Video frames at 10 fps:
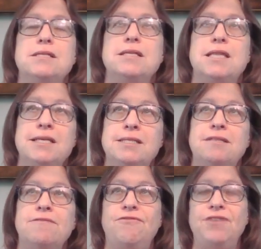
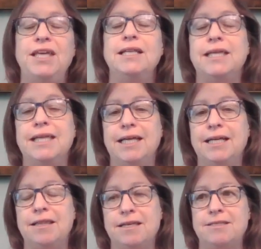this
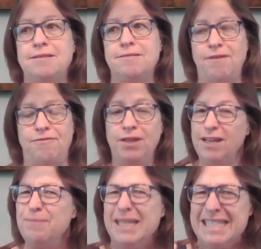feeling
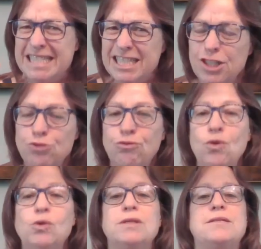of being in
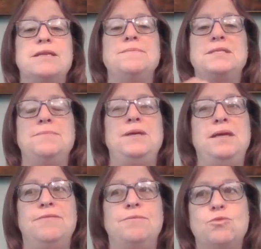control seems to be
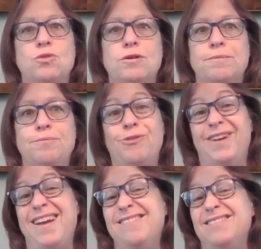even more
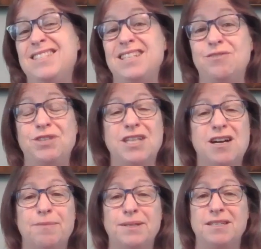pronounced in
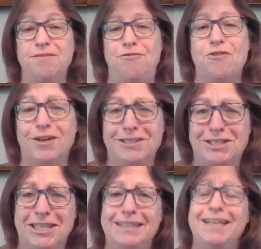retirement,
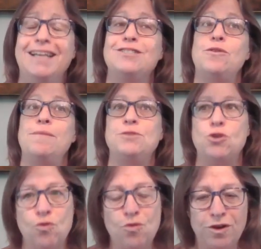unfortunately. And so I'm
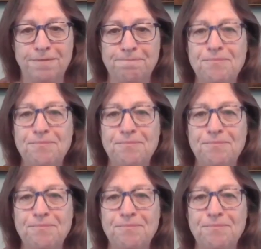torn.